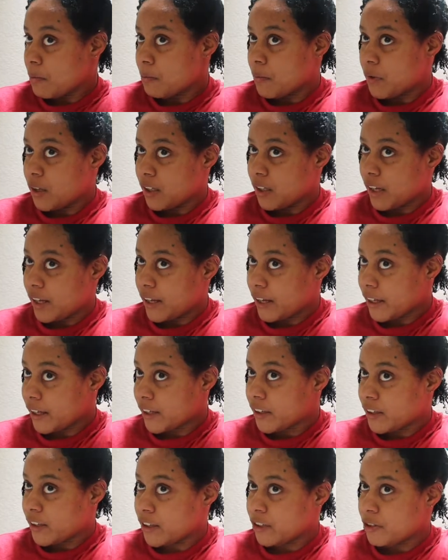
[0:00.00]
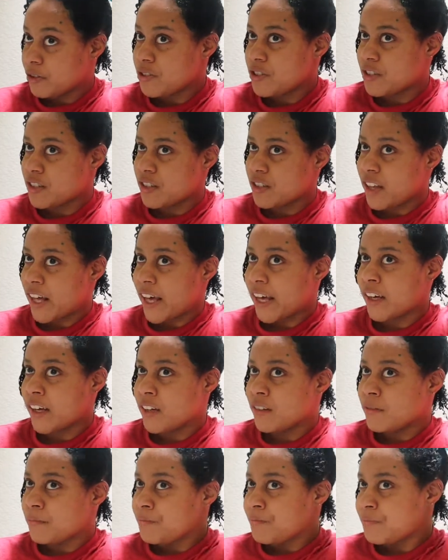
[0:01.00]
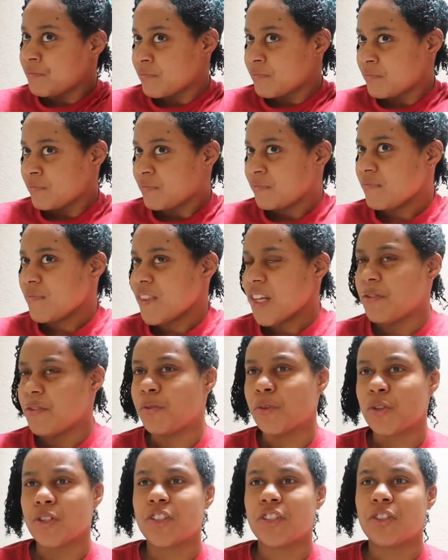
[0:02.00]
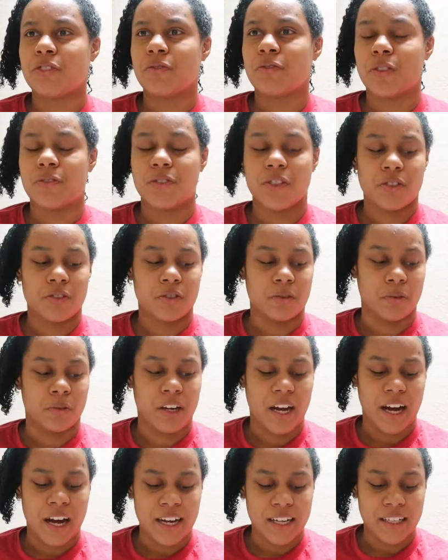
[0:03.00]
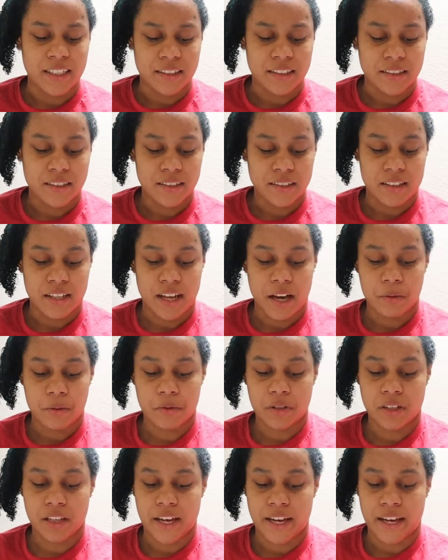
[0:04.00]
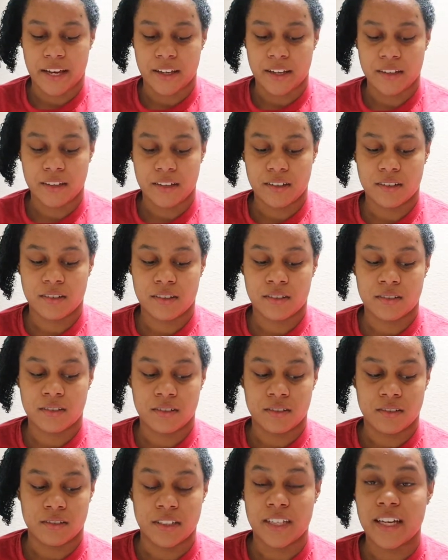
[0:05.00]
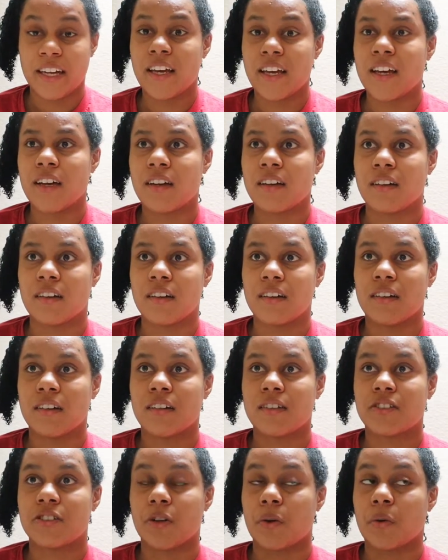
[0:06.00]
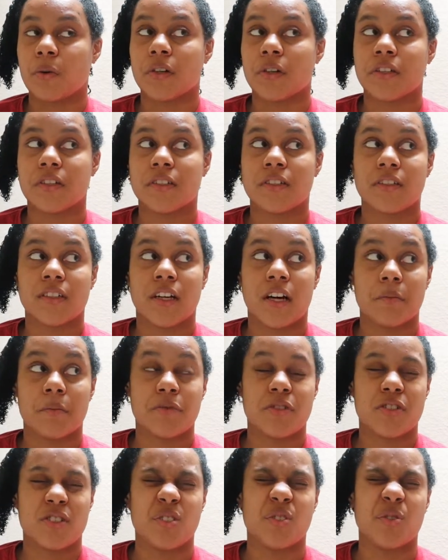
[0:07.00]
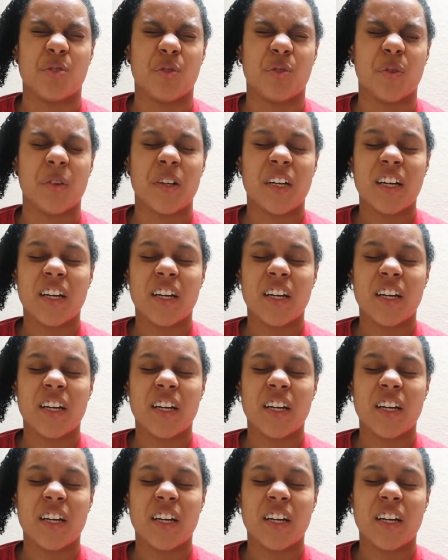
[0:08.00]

but like there's these like 14 15 year old guys that were like getting scores up to